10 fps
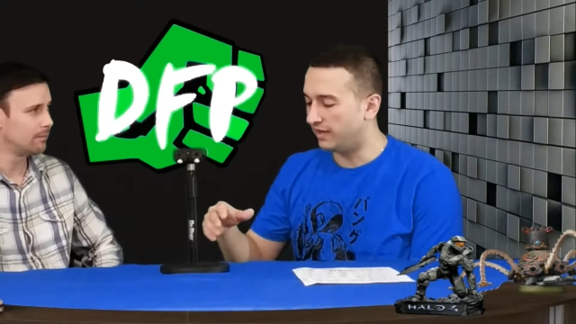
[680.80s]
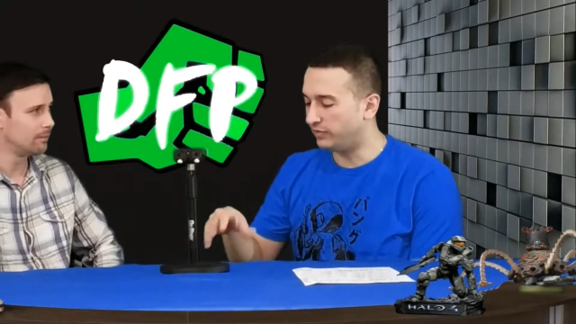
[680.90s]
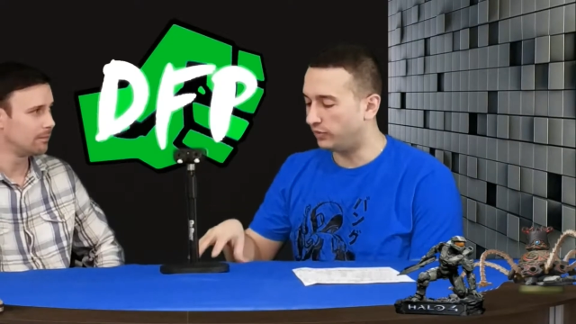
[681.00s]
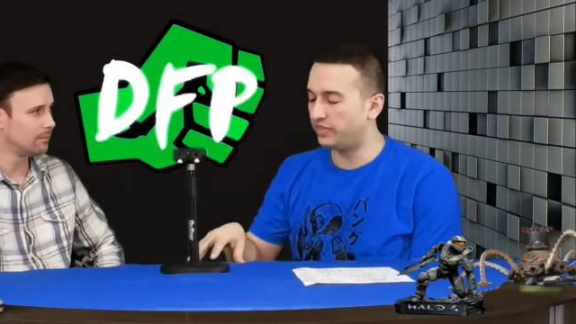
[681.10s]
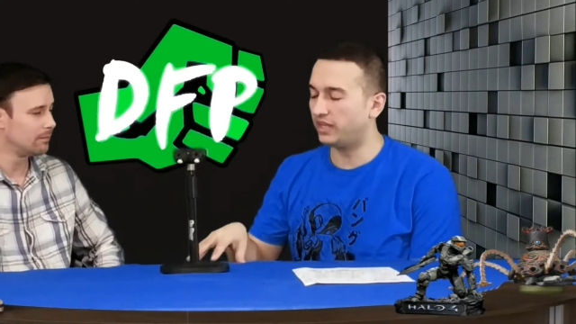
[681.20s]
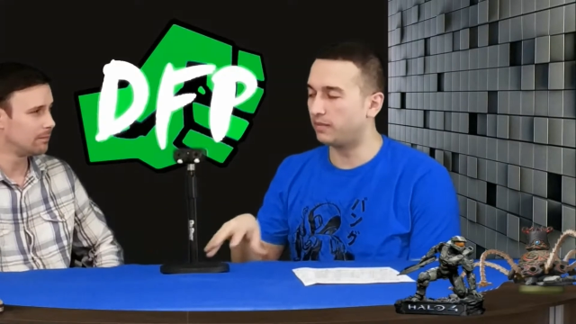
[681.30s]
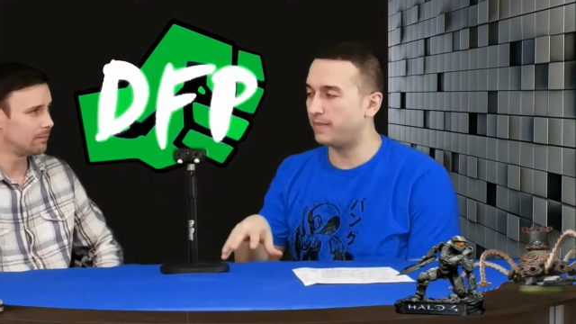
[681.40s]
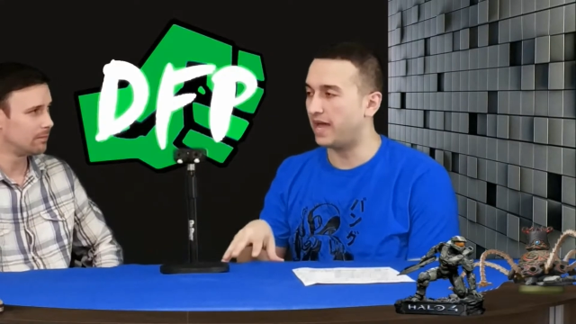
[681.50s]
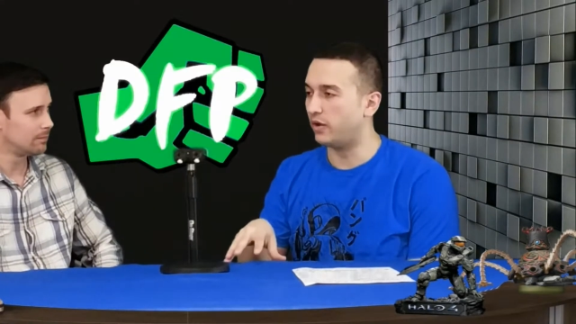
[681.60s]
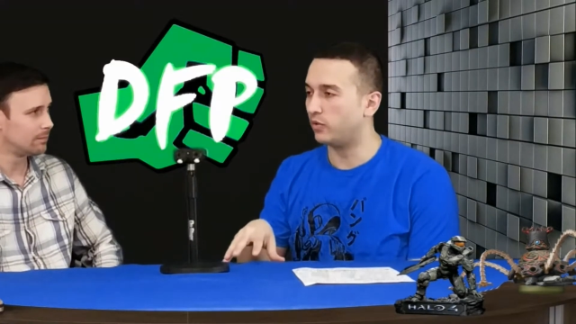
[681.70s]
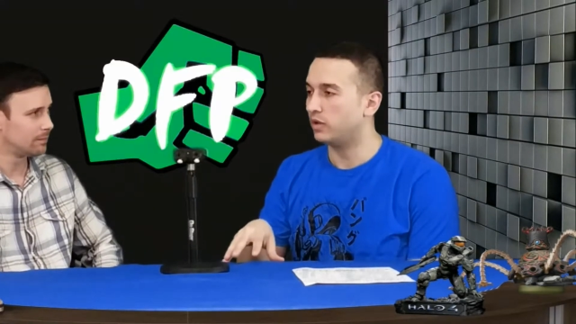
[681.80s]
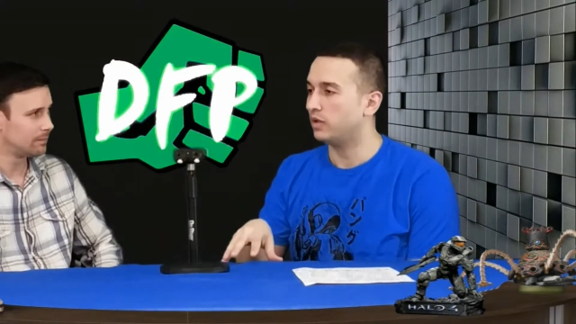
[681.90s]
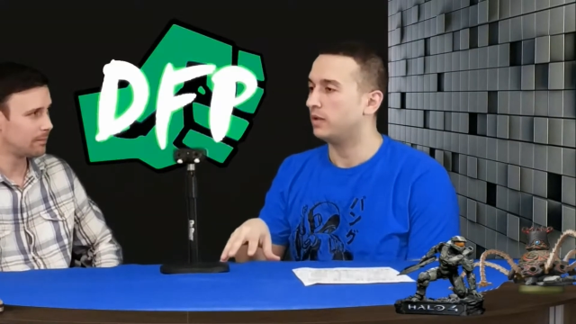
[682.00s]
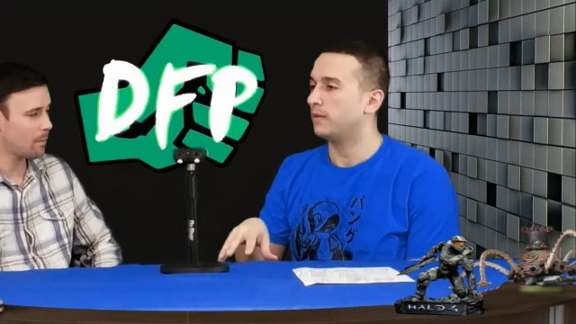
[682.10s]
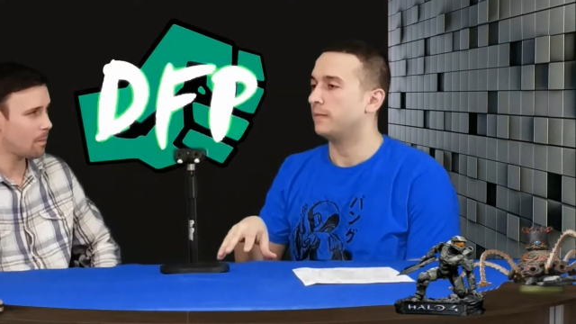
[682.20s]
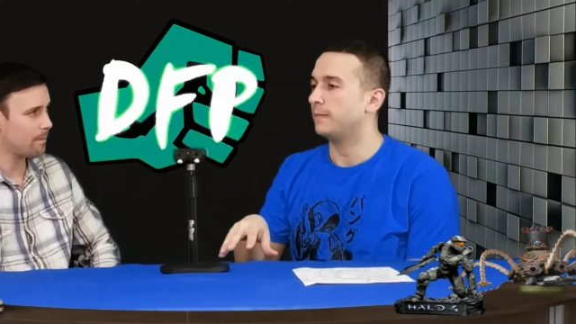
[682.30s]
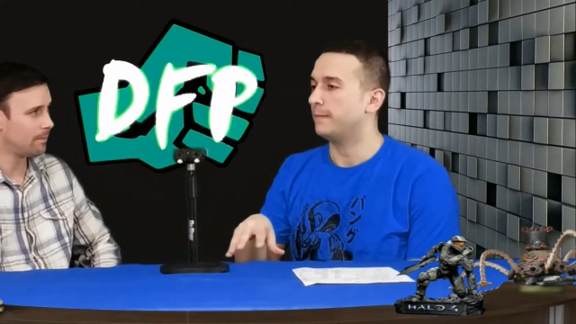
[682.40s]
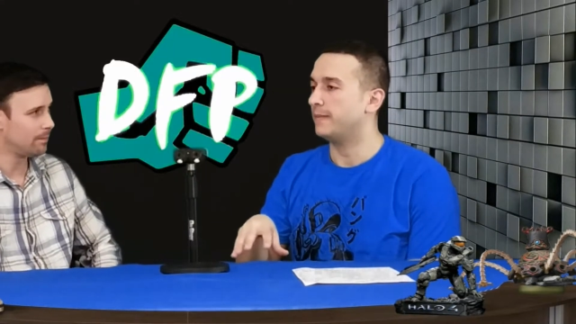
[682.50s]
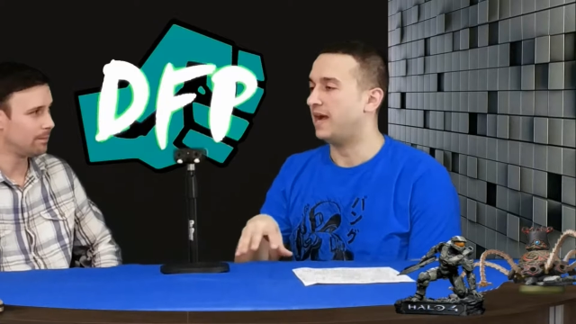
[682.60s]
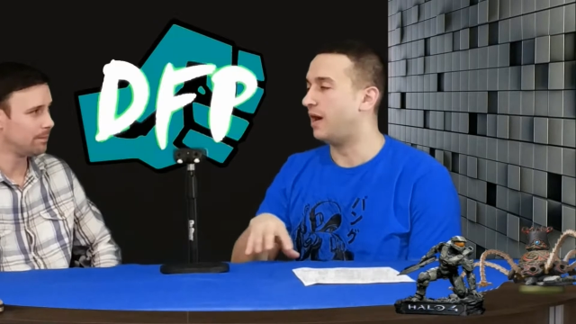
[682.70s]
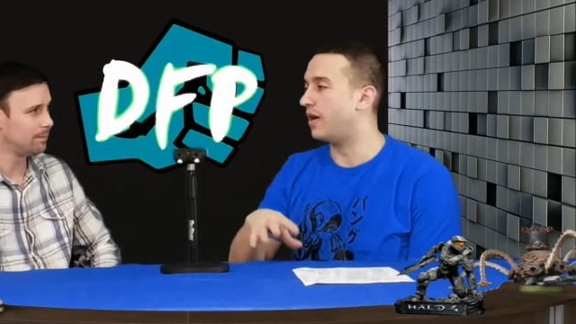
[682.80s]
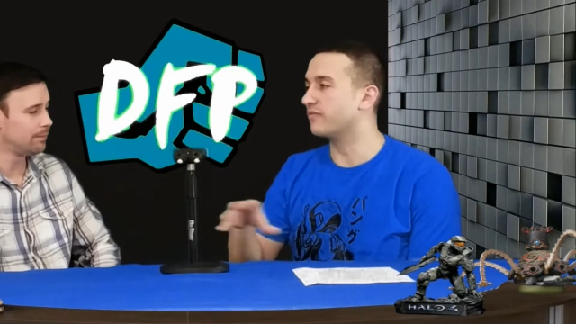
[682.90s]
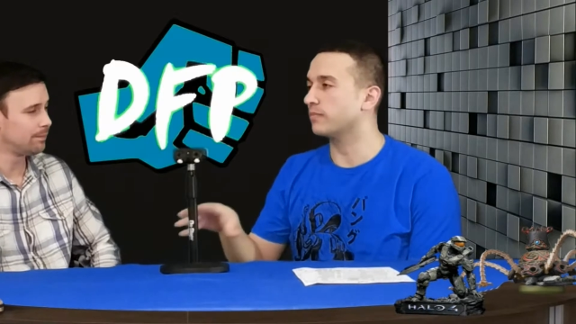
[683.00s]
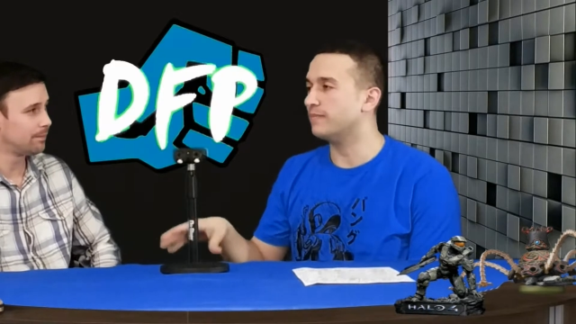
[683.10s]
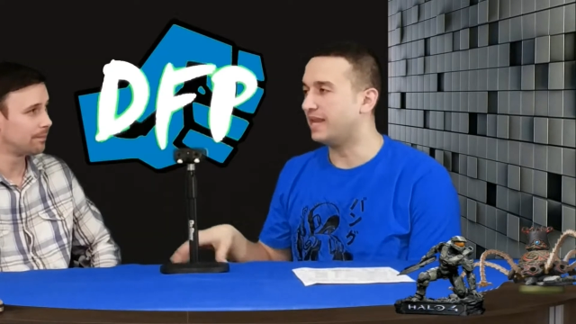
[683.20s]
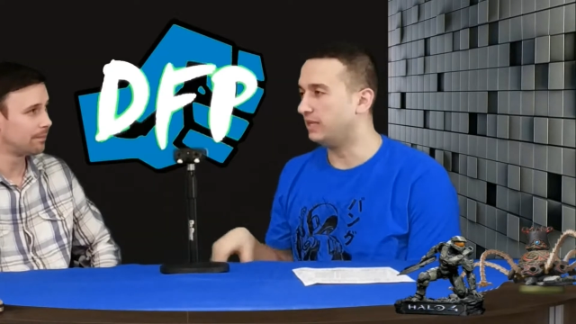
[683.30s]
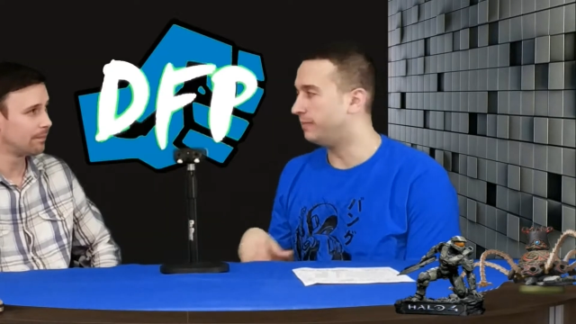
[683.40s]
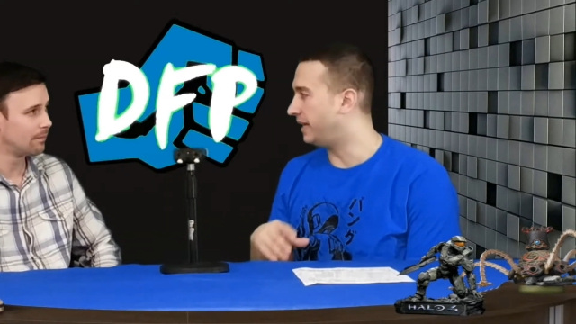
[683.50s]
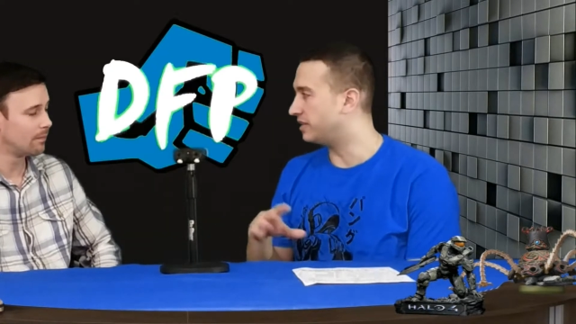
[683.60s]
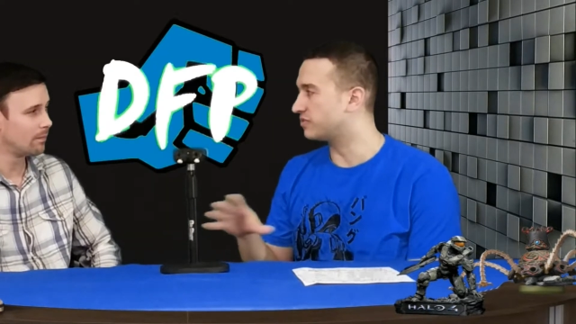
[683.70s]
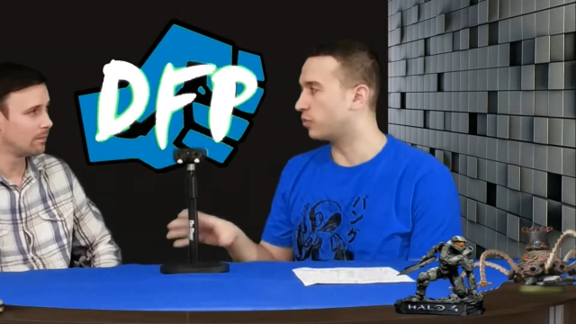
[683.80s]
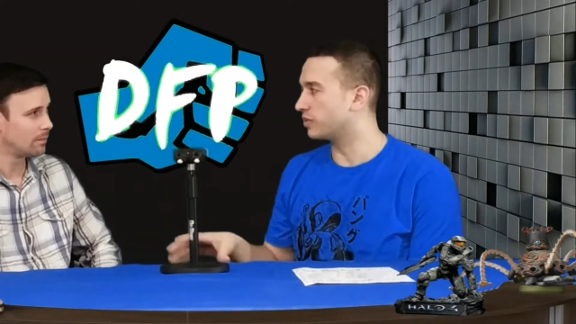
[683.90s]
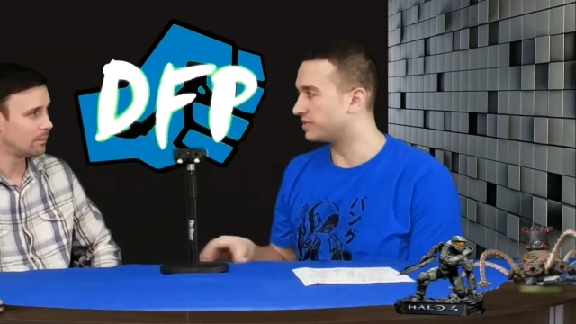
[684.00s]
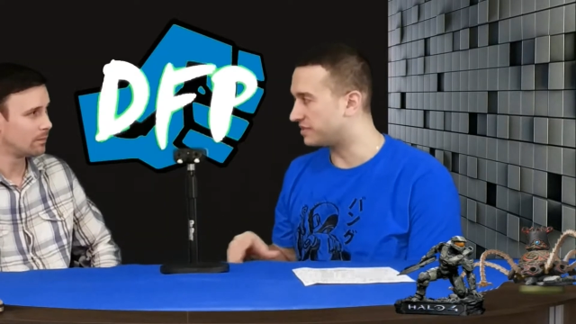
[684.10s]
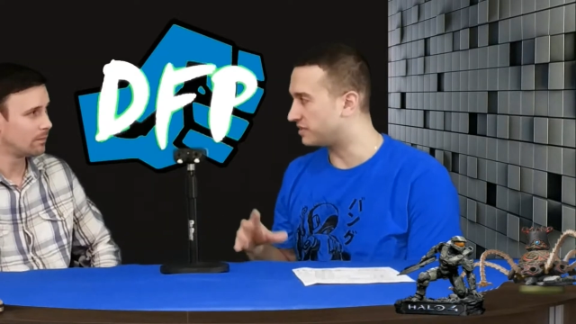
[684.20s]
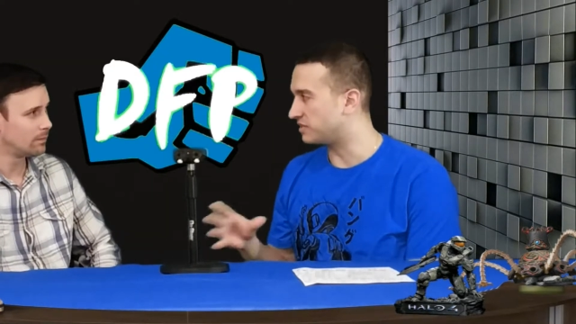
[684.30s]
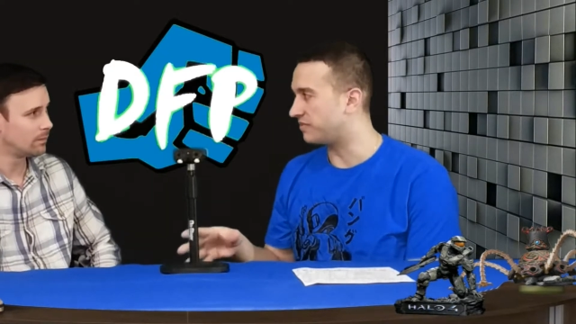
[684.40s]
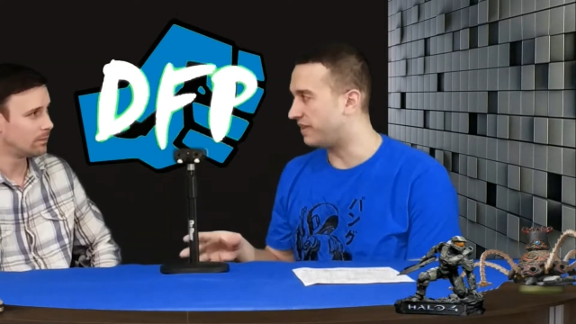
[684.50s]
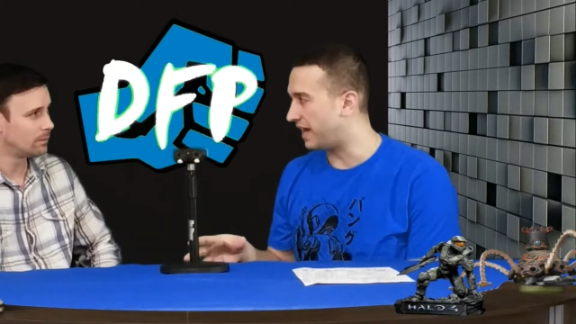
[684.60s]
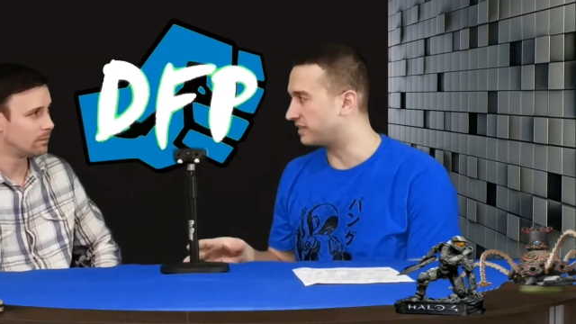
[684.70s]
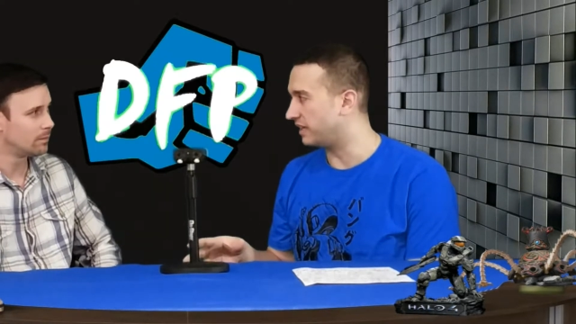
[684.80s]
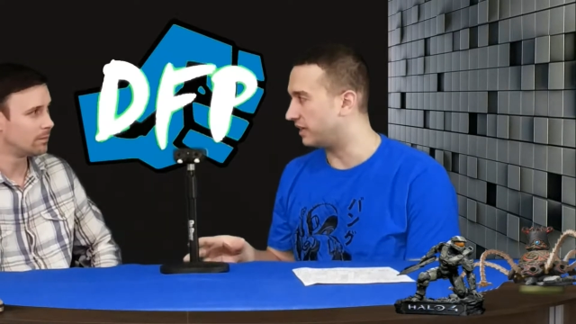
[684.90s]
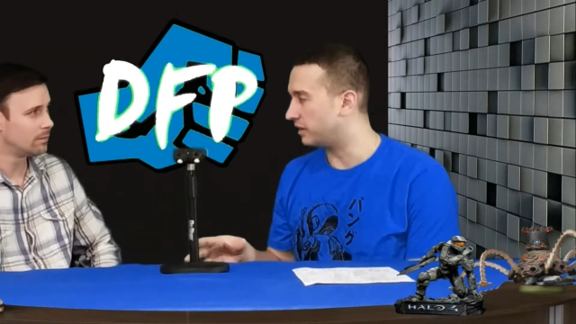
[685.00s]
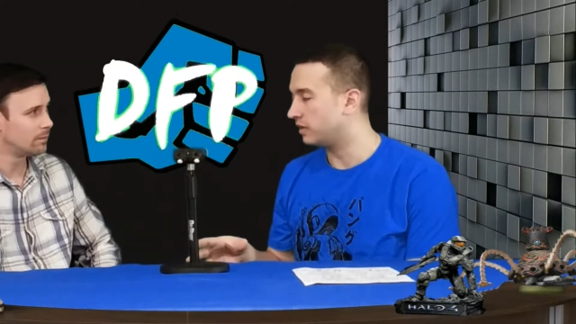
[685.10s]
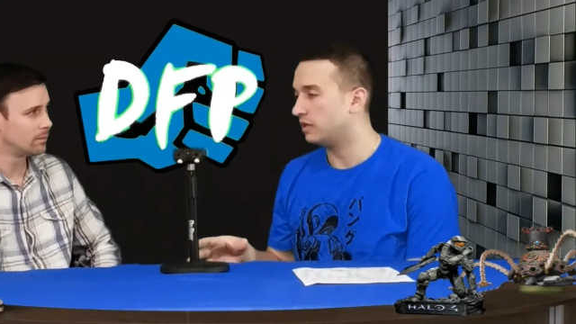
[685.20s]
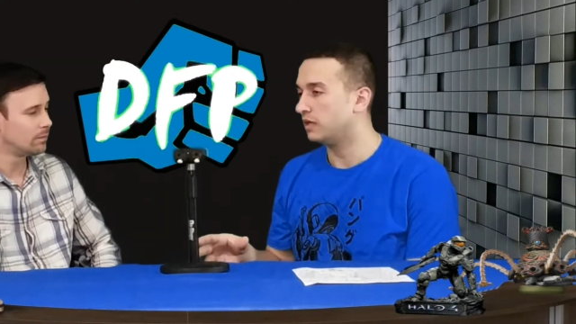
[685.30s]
Speaker 1: if you think about however many P S fours this is affecting...